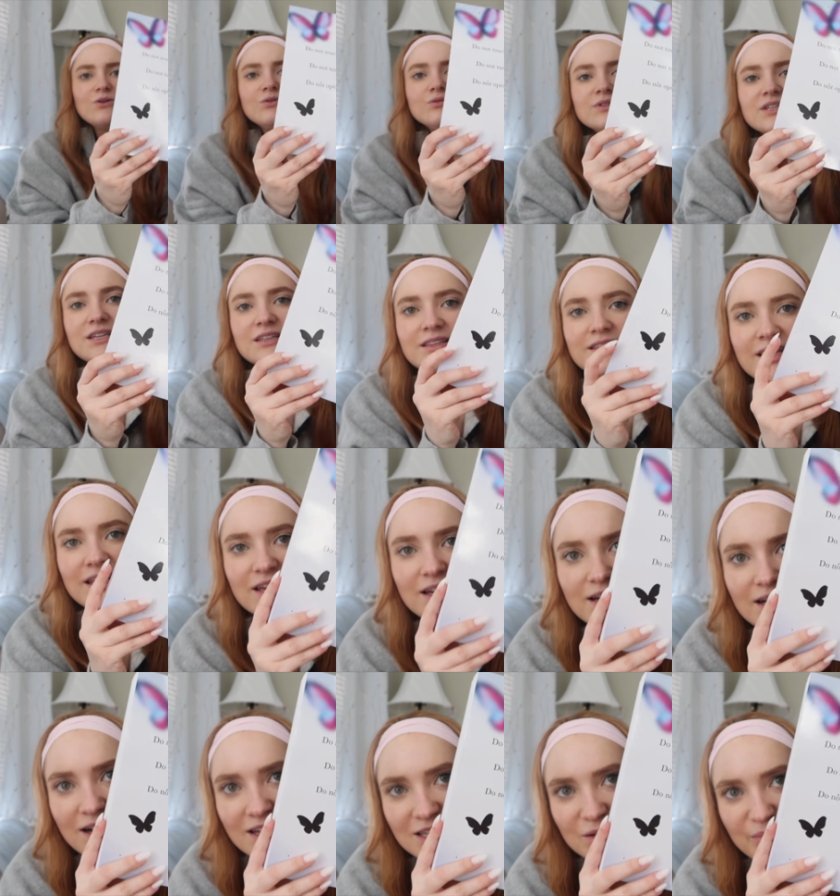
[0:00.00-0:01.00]
only
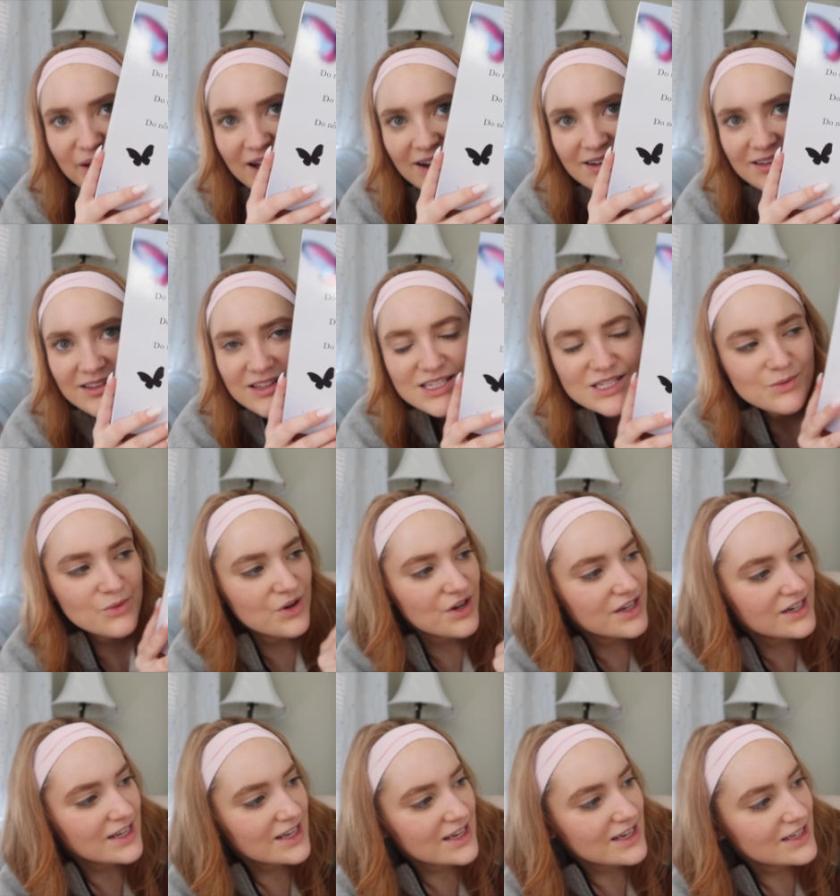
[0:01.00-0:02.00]
thing on the back of this
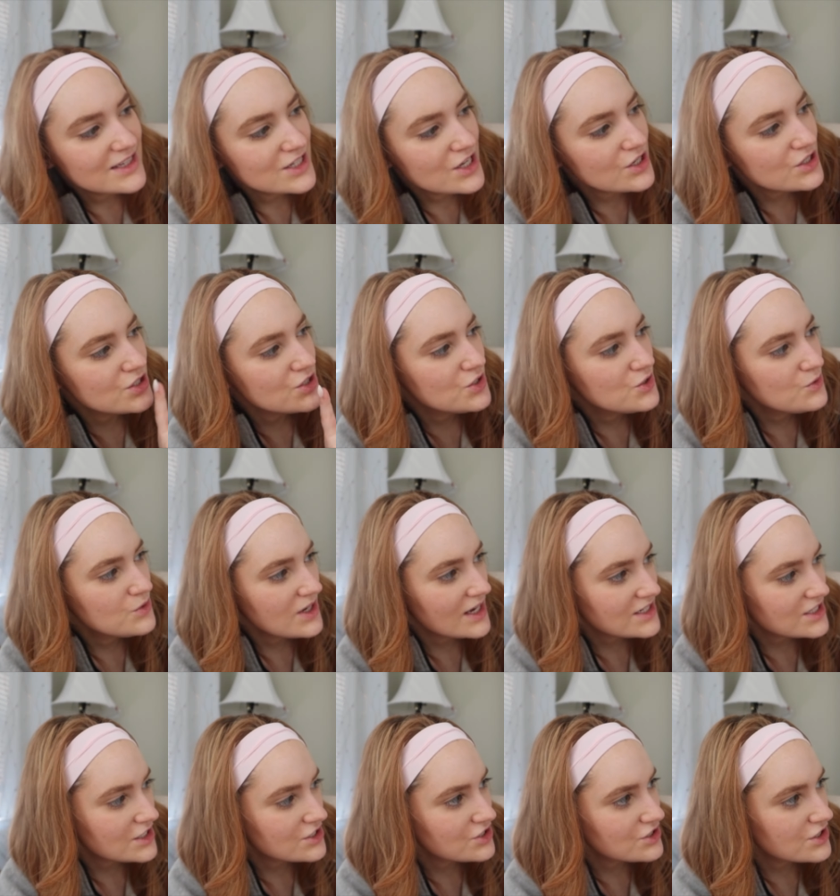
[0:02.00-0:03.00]
one is do
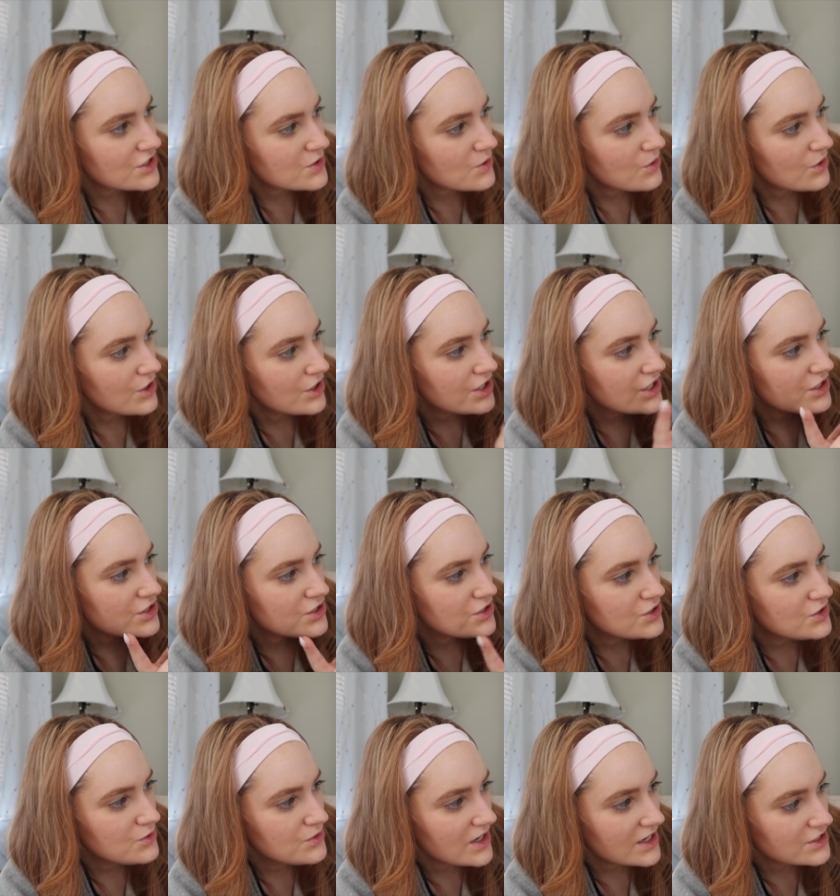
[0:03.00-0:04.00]
not touch the sword,
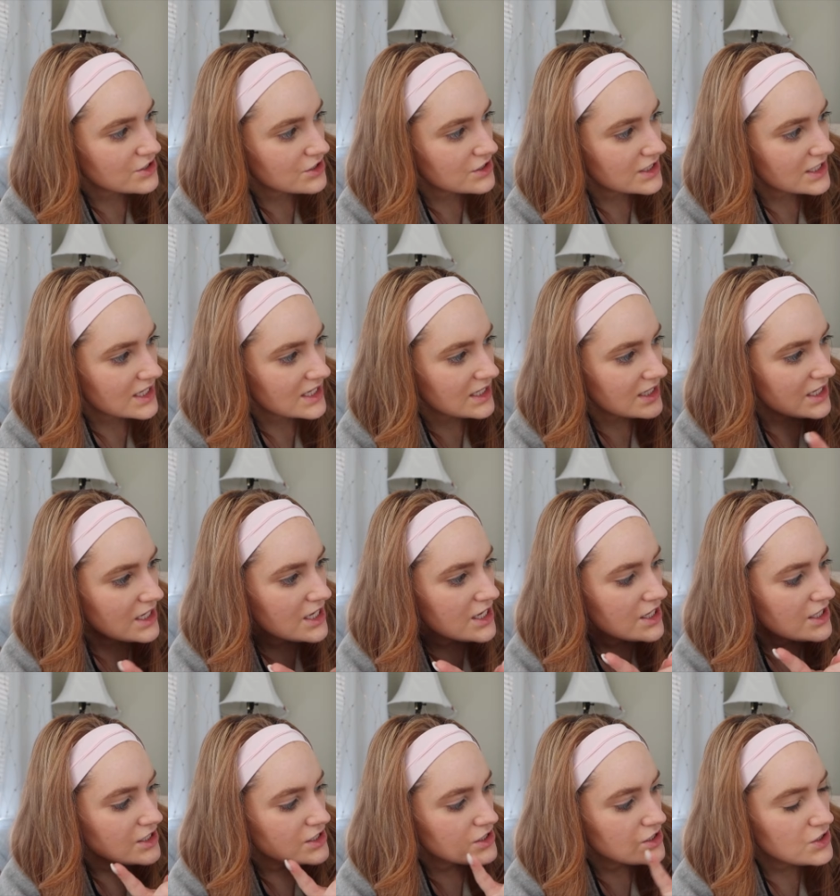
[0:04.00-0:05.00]
do not turn the key,
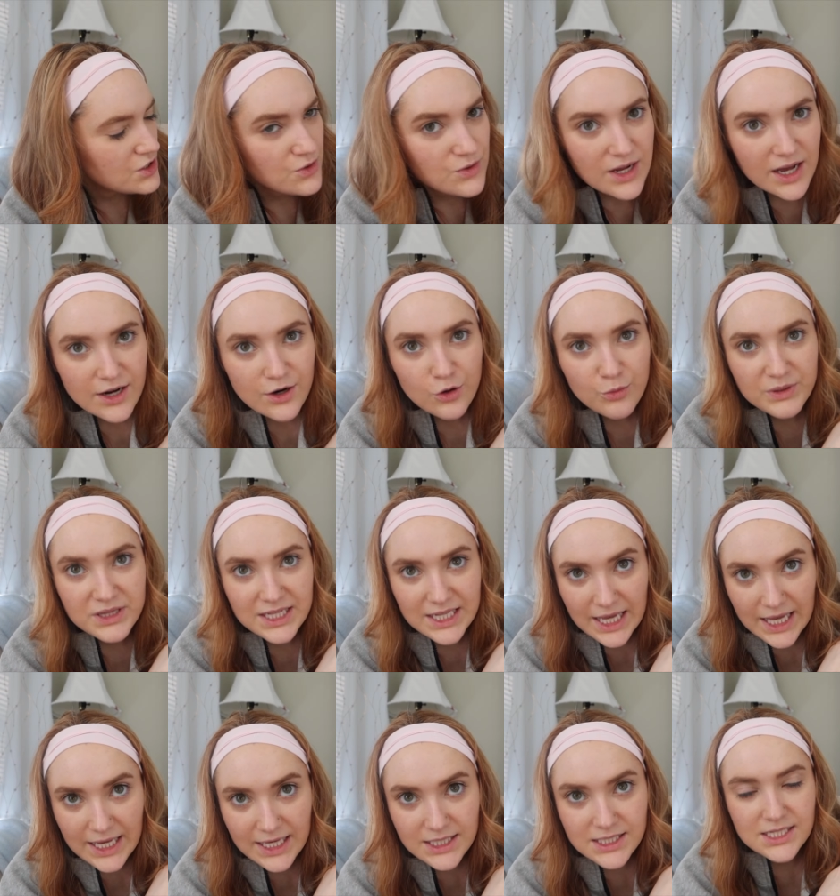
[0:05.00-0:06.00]
do not open the
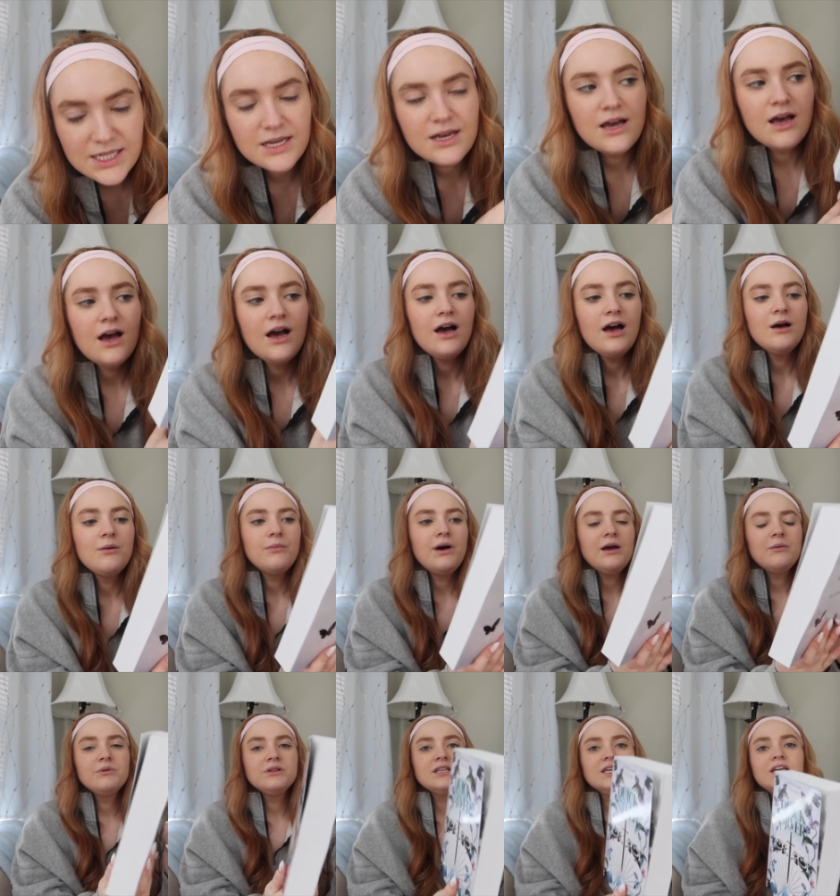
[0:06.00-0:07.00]
gate. Um,
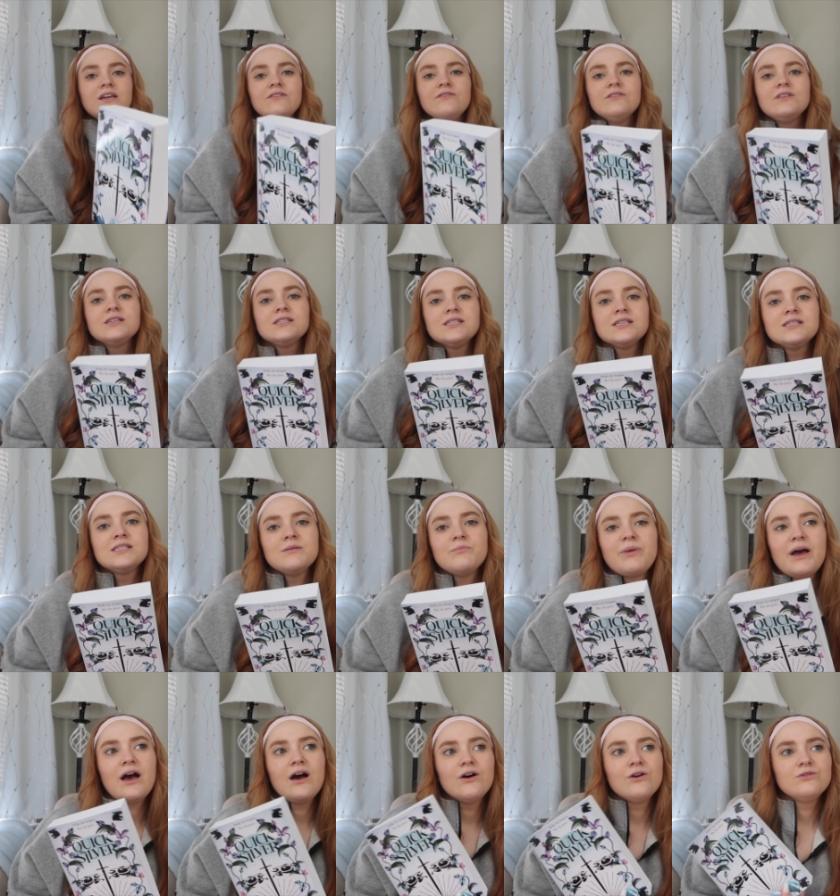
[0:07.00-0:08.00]
I believe this is
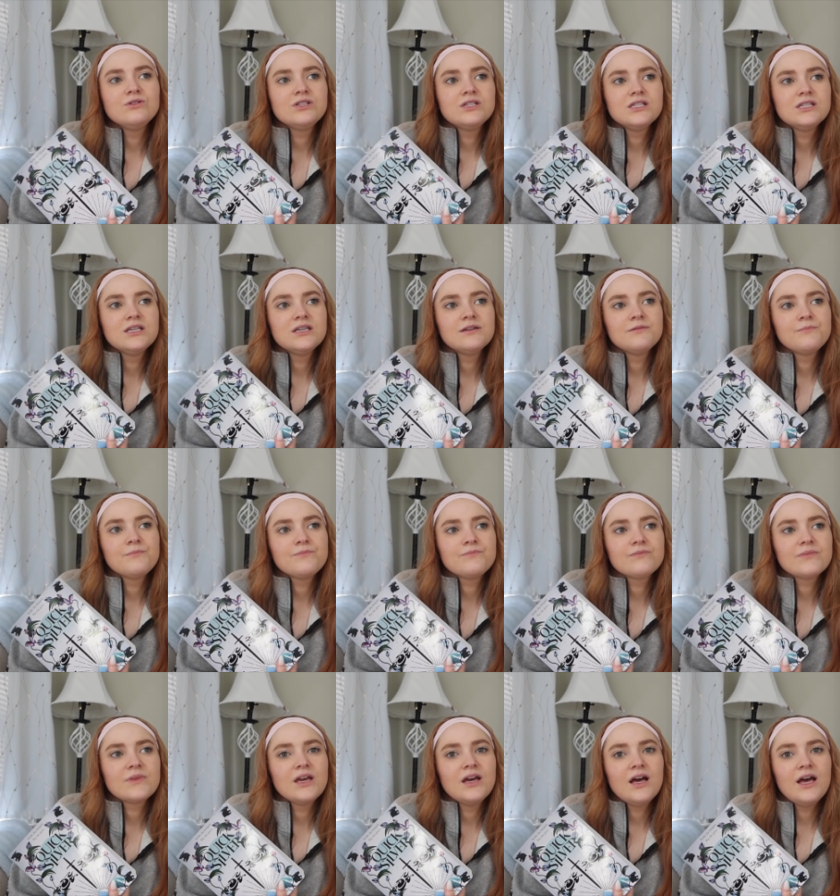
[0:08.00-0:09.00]
about
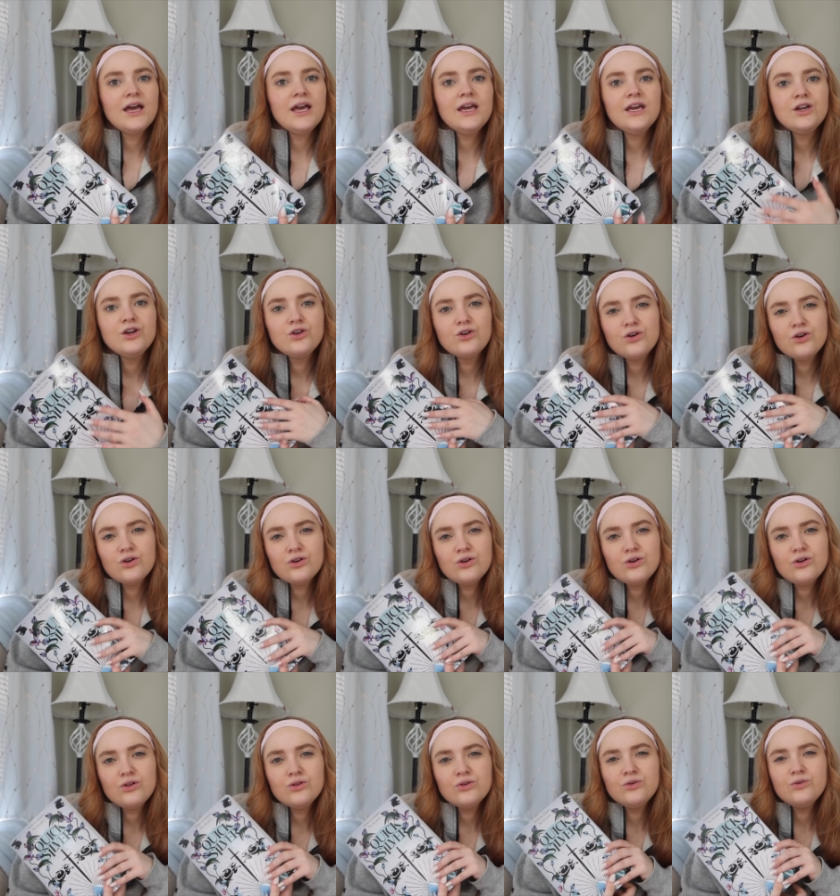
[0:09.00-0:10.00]
a
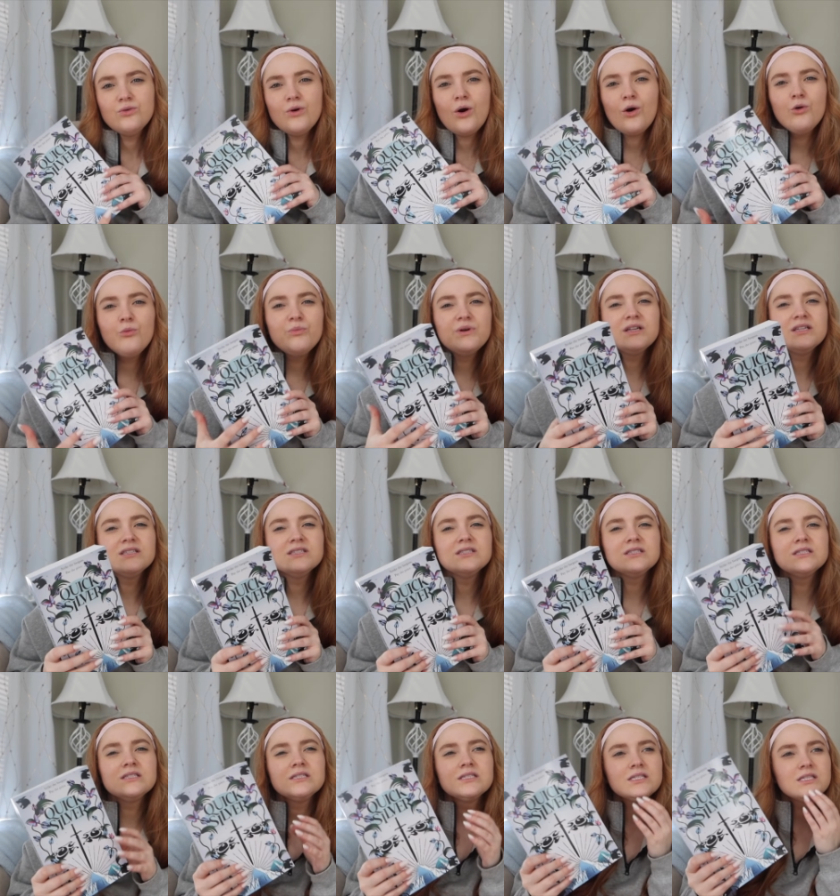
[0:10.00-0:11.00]
girl who
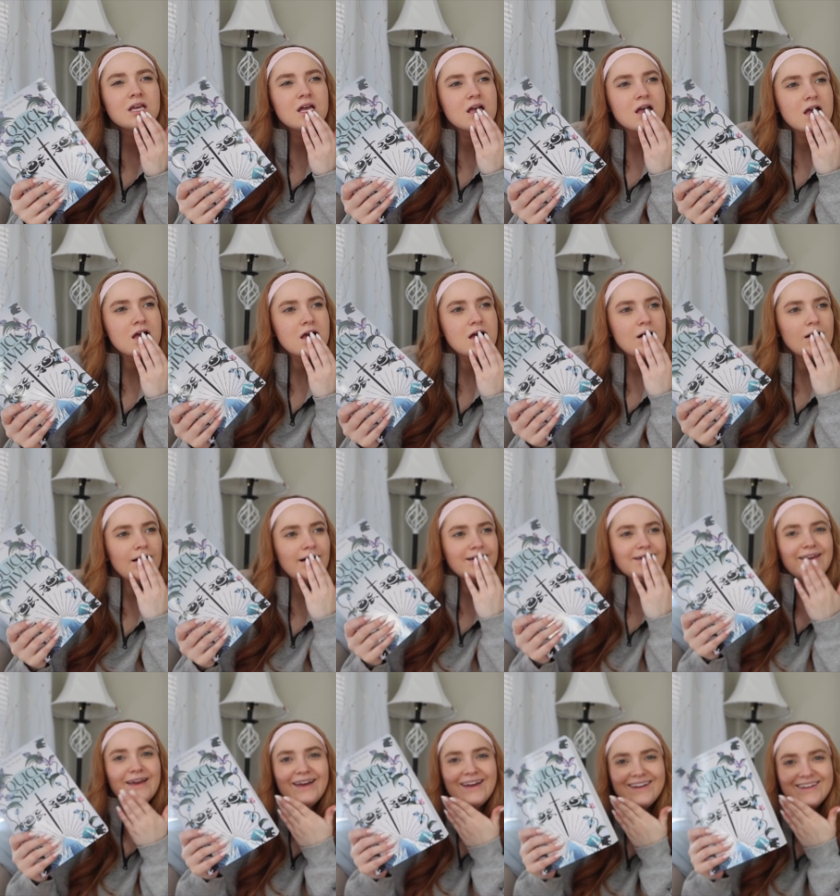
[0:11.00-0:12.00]
opens a
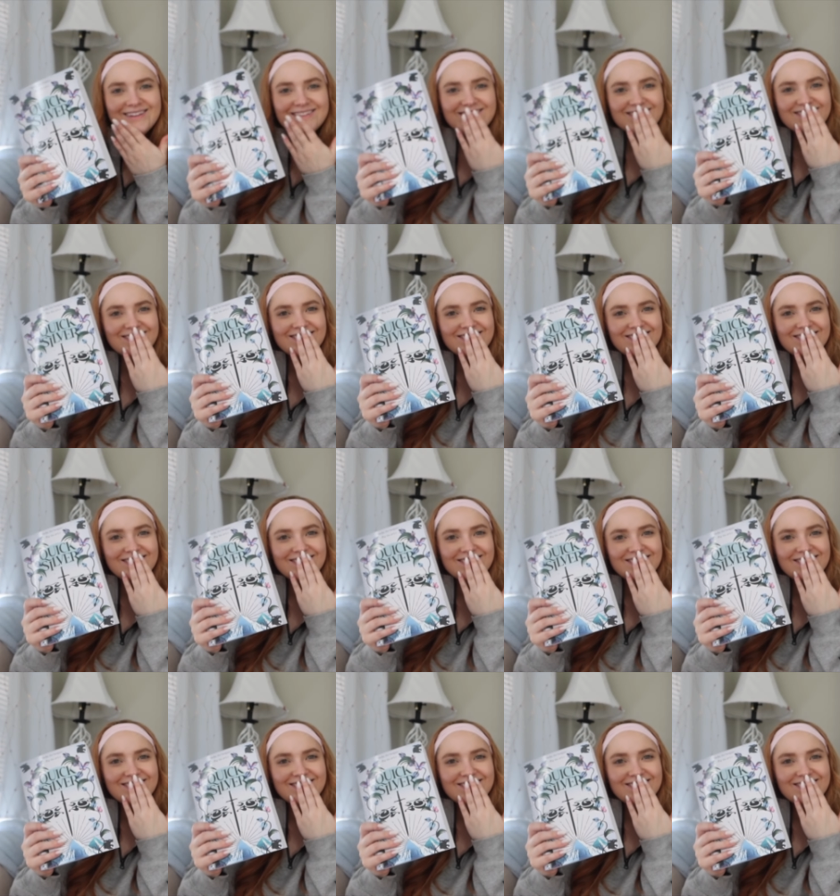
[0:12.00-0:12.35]
gate